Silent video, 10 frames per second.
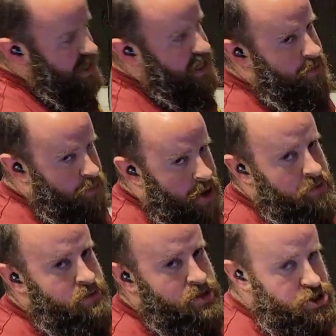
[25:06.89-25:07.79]
And I
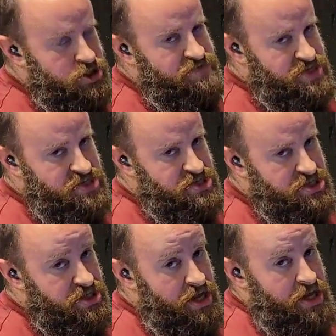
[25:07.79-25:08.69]
probably should have
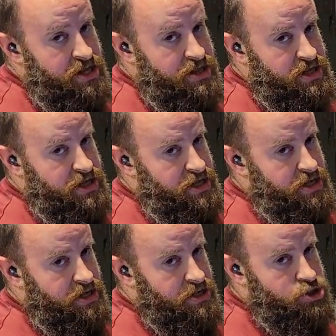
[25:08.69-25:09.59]
seasoned
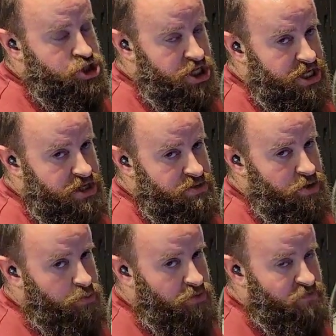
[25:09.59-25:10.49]
the
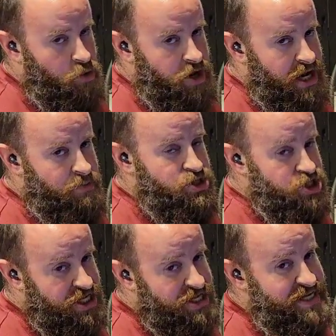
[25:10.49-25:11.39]
chicken beforehand, but
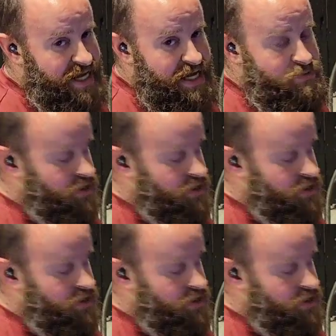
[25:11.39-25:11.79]
chicken can